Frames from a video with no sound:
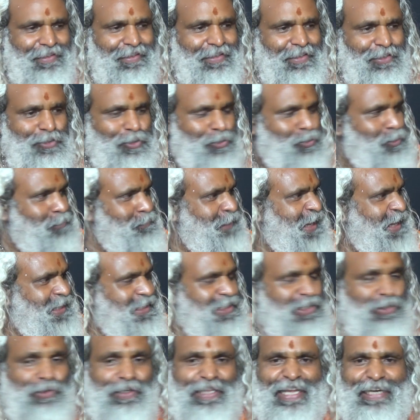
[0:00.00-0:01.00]
so to make
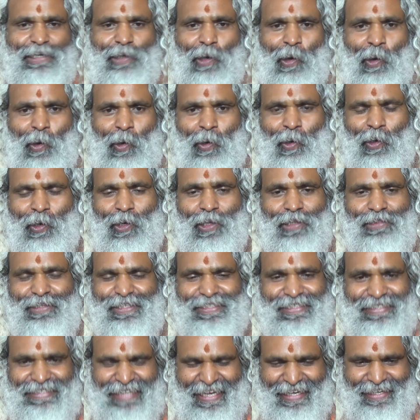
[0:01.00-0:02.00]
sure that all the
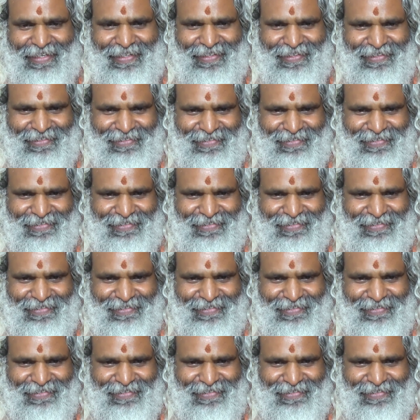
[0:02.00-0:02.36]
snake